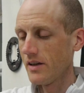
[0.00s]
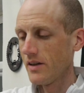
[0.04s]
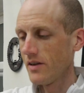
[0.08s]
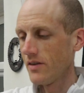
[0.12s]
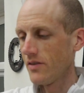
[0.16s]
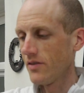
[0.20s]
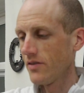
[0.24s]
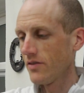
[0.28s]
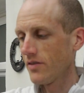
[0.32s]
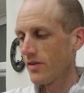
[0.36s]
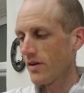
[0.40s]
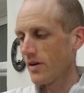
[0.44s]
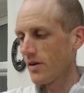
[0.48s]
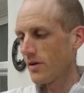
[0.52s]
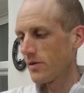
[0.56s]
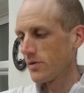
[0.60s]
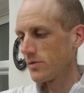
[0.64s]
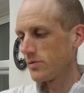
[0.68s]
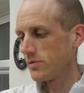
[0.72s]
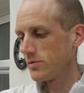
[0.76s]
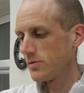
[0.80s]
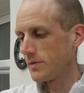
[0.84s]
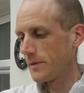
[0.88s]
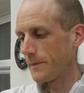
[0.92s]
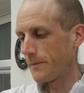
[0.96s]

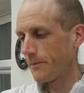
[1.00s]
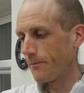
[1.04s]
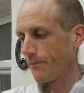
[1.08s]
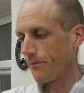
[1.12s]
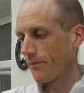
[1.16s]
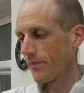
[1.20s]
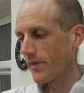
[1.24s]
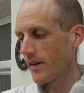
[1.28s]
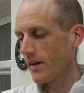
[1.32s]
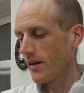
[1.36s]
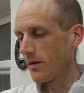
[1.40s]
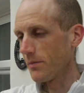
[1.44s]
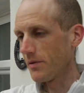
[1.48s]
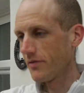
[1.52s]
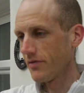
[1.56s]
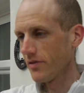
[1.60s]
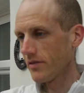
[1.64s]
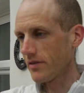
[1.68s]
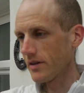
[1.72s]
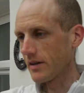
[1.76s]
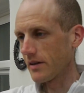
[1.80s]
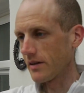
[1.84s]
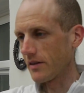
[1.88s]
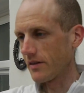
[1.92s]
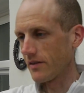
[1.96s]
So,
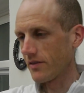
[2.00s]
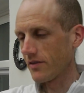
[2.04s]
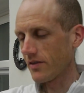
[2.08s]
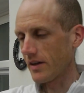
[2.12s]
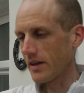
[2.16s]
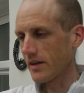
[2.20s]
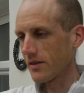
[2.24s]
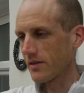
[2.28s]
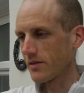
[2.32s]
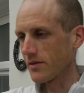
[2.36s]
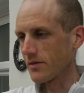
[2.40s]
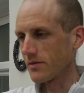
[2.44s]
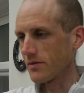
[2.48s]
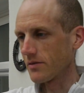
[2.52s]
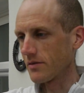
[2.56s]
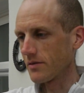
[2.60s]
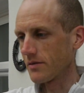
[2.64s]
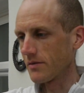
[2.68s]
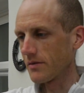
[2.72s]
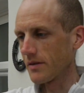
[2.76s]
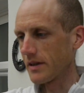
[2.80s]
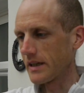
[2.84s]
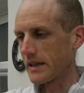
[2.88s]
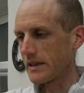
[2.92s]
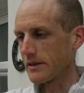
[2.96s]
before I cycle,
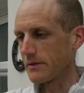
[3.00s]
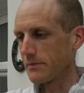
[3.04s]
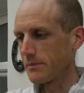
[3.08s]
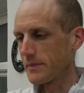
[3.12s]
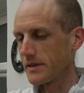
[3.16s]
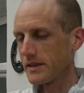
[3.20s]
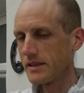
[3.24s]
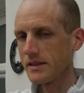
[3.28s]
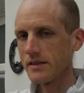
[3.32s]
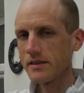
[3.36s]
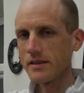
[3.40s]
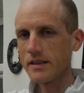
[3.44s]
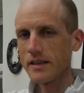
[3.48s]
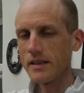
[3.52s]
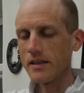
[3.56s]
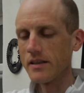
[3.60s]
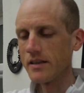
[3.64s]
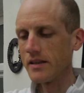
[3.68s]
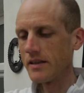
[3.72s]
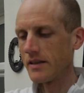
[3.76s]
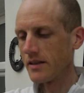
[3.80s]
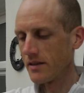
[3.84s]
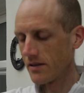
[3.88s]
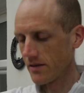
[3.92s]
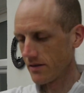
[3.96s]
I'll meditate
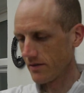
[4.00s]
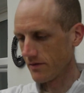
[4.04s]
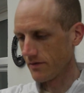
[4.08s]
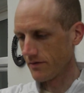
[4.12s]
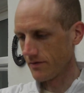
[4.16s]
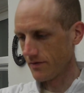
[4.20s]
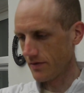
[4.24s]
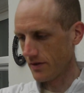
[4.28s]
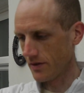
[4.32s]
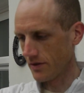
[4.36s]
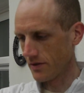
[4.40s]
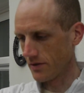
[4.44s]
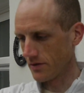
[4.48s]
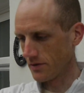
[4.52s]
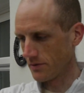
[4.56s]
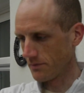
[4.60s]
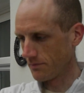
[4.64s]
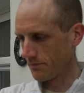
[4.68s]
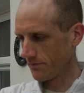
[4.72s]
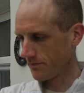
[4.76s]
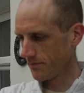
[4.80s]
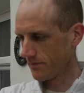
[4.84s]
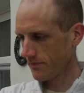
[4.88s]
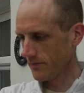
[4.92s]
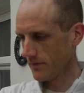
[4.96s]
for
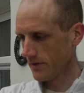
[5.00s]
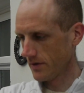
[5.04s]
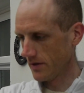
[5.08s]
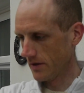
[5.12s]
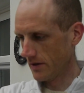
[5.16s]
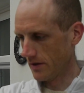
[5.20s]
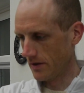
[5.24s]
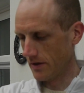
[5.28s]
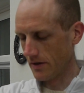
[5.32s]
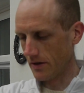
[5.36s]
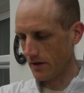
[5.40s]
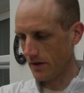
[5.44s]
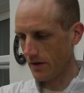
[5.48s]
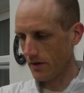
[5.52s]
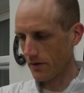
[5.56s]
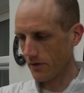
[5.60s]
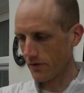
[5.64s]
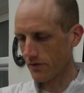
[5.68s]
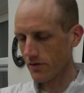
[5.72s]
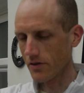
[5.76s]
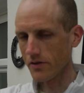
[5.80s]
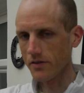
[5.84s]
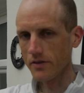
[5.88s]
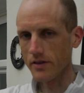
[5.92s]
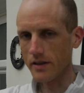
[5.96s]
a
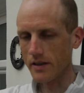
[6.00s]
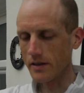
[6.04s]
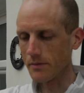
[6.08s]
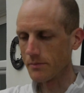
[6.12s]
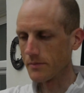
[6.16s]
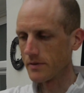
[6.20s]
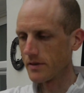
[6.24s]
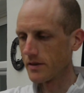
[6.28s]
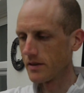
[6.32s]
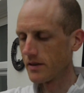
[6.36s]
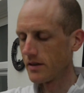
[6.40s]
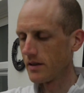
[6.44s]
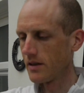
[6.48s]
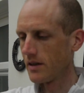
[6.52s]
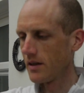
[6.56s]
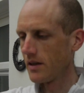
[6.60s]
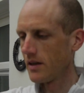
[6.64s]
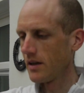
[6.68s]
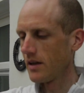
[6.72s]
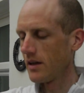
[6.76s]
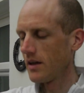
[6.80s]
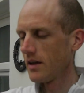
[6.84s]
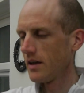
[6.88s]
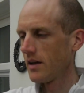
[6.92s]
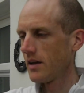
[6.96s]
short time.
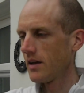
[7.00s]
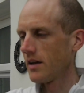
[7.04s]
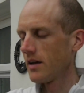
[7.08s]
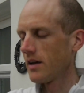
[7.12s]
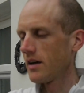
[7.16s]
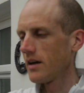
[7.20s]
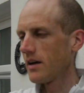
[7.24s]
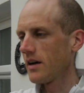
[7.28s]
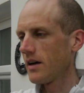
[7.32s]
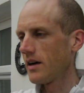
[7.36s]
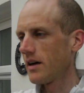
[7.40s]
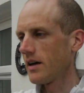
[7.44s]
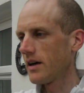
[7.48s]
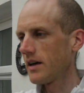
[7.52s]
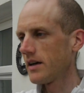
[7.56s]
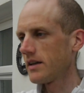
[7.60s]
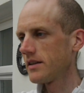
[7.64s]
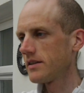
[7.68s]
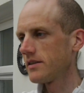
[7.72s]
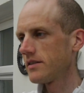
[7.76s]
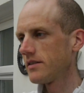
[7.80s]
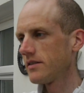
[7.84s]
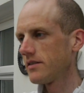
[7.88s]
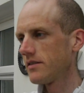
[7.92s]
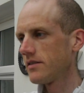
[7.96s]

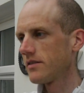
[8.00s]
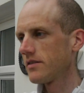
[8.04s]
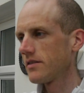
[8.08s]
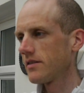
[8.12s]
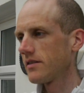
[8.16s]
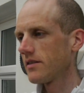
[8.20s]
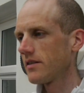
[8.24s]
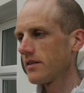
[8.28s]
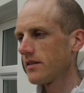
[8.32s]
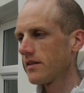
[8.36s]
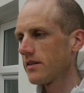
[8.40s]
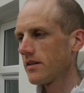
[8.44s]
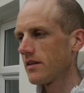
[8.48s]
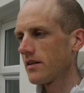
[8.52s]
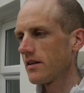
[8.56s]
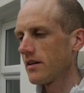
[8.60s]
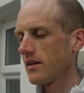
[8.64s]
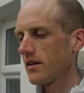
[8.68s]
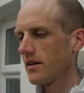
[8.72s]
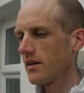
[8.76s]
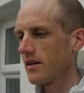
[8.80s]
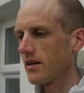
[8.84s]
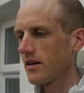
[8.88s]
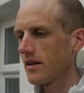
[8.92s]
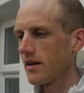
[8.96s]
And
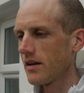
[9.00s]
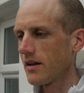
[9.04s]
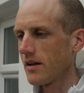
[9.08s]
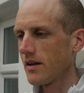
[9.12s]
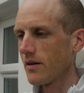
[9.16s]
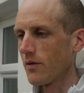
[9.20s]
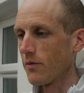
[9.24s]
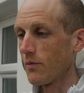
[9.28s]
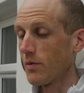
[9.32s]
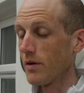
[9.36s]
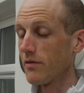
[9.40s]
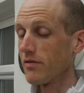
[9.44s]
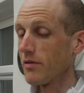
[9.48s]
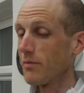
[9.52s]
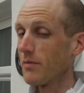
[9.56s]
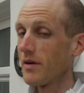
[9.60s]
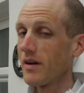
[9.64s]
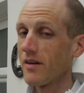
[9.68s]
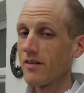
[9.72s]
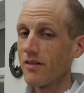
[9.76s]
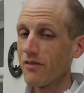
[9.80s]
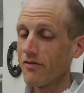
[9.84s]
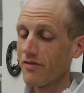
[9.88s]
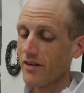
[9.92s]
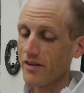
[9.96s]
whether it
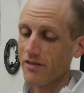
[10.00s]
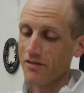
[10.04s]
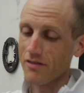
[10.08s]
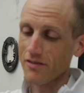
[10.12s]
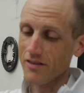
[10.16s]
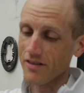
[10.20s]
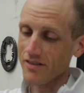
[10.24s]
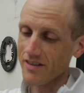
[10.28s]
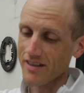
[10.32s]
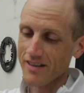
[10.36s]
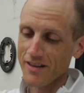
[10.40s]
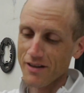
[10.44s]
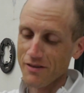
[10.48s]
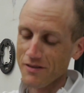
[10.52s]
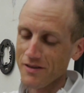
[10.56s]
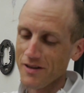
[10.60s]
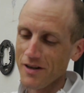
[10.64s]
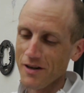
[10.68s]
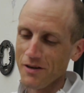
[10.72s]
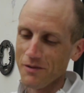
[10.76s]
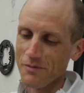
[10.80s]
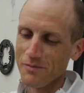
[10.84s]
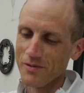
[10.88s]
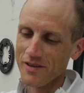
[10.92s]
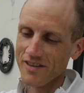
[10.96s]
makes you faster or not, I don't
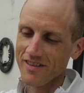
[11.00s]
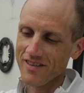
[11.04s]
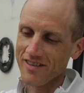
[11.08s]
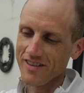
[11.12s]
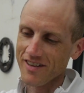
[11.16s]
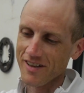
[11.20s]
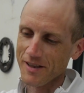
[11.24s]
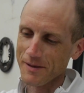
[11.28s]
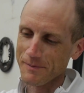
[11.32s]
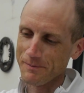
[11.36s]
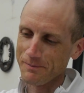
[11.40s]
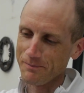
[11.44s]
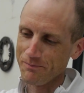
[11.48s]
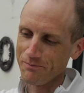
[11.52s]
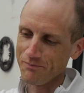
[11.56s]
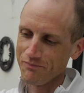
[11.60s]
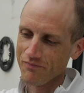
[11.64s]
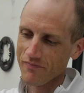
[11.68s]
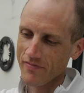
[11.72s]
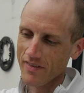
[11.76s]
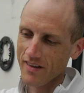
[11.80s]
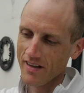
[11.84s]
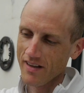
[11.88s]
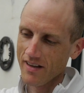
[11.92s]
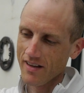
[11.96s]
know. But
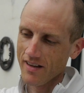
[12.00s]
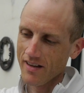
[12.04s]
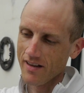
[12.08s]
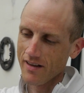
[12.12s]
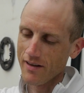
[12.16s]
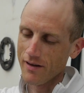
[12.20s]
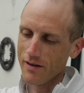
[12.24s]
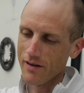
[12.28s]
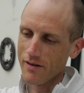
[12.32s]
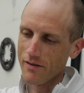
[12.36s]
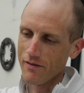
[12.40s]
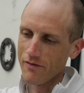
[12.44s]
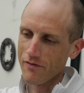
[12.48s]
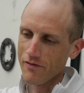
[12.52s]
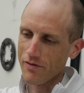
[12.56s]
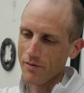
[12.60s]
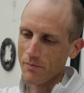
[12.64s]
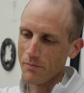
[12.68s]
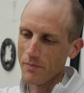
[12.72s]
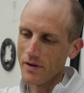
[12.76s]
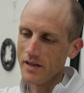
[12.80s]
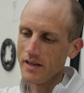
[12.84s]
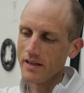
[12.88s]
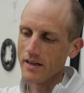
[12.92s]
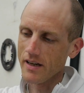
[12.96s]
for
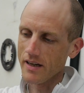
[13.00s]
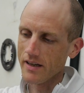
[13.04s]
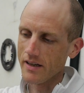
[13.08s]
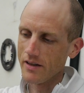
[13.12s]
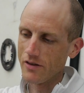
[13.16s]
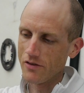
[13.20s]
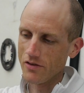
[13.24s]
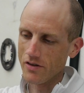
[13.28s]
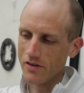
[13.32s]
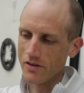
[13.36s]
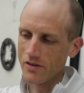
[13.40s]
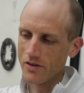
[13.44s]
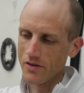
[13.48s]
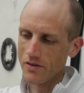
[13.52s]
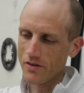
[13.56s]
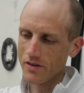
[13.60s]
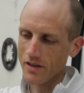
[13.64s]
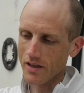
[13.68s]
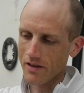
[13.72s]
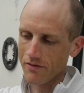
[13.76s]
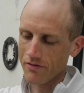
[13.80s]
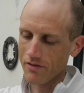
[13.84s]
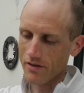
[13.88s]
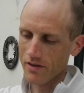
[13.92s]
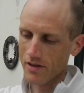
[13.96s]
me, I enjoy doing
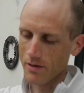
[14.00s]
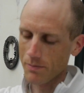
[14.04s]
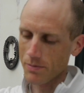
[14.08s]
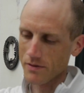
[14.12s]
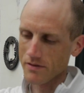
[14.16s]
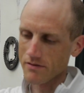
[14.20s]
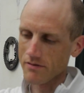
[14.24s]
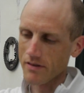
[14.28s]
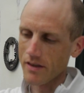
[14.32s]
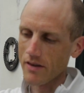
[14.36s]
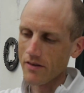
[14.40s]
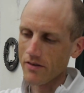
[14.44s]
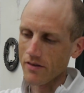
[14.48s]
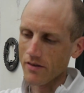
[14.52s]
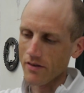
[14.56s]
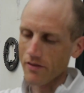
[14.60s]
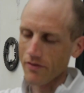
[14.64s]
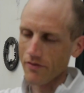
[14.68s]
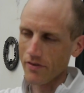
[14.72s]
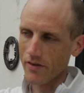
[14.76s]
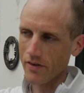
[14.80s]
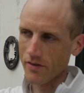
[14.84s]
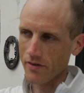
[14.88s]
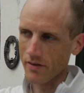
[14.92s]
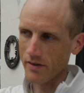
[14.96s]
it for a couple of reasons.
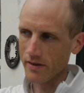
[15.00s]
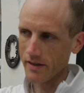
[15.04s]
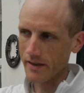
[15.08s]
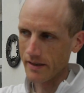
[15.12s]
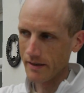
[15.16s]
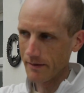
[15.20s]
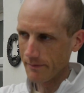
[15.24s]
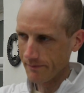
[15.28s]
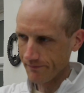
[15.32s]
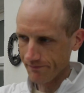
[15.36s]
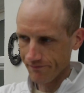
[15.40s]
Firstly,